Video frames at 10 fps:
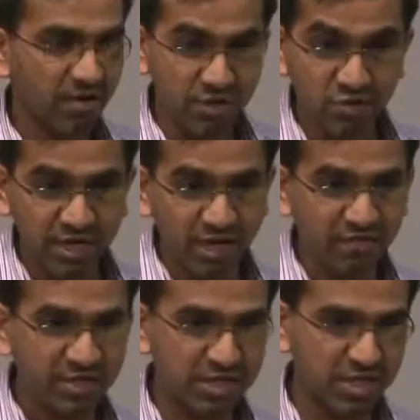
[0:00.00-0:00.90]
using
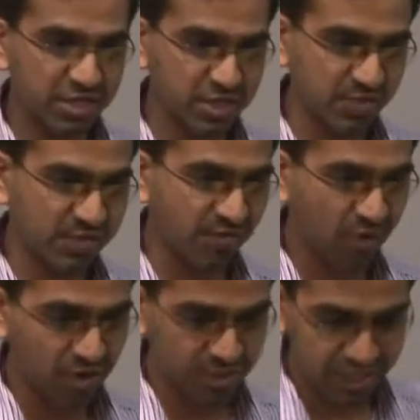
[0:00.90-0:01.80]
conventional systems
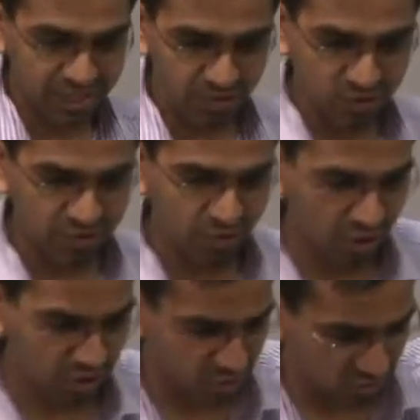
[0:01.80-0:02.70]
for, say, suppose you
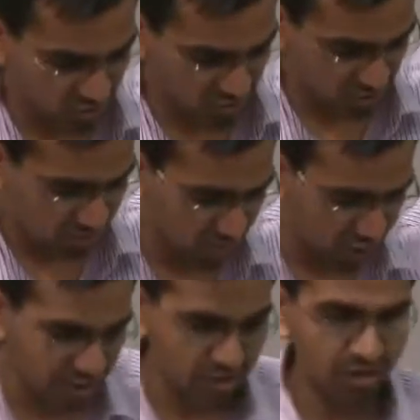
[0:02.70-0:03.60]
want to
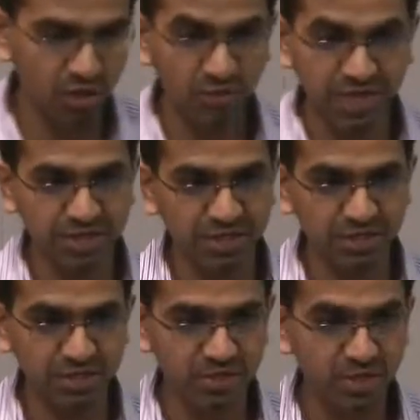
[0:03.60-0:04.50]
monitor 20
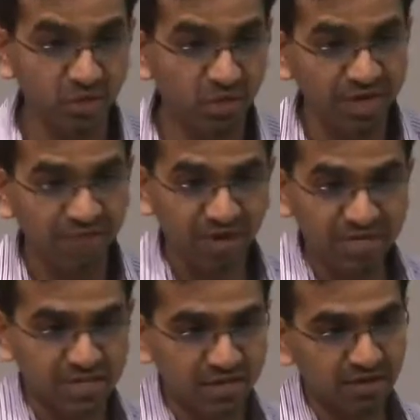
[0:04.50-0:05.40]
sensors, you need
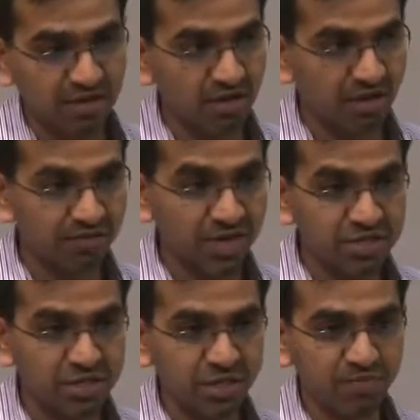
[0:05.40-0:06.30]
5
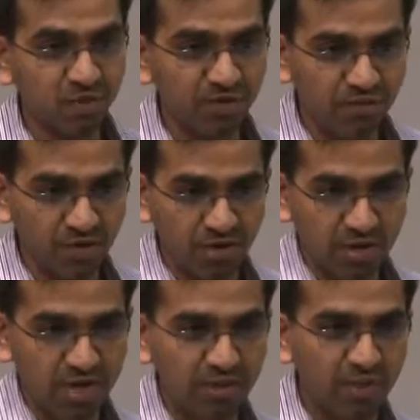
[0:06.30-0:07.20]
systems of
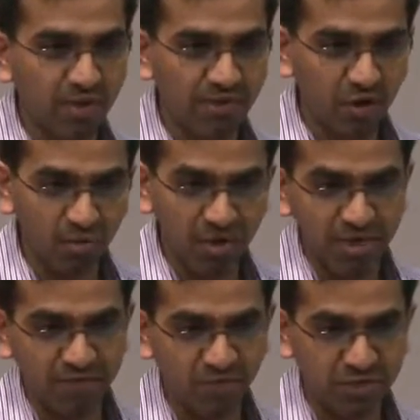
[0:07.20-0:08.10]
capable of
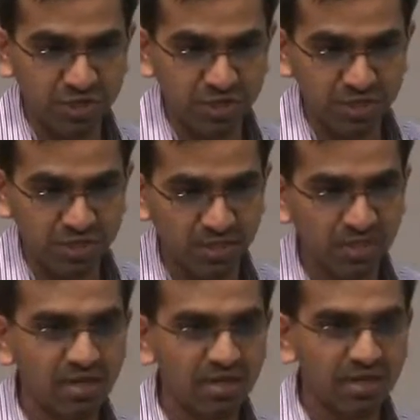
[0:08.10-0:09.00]
accommodating 4 sensors.
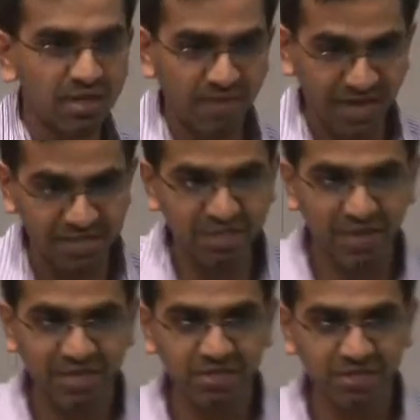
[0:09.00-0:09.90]
Whereas in
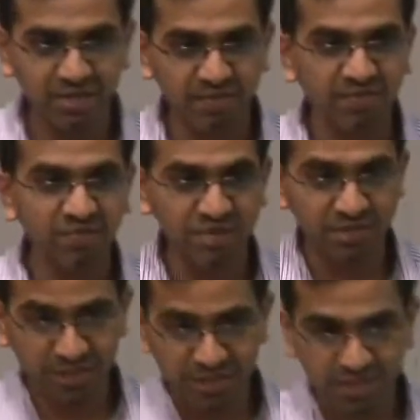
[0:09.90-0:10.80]
my system,
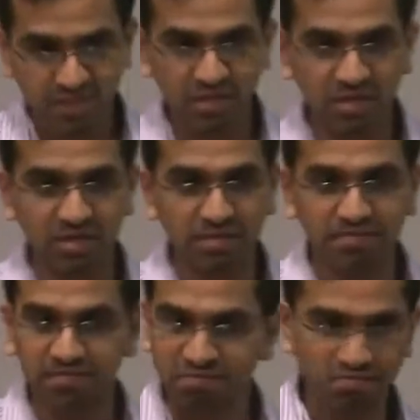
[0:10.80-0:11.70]
with just
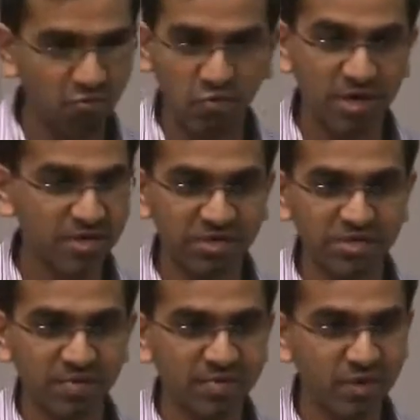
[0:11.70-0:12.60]
one
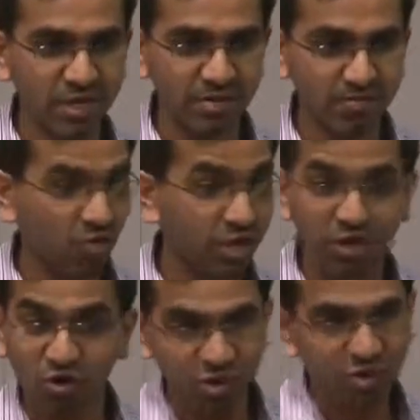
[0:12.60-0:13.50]
system, you can
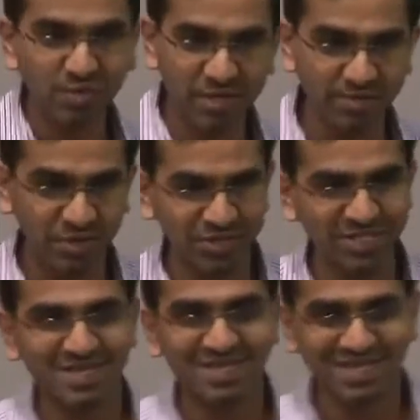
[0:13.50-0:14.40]
monitor all the 20 points.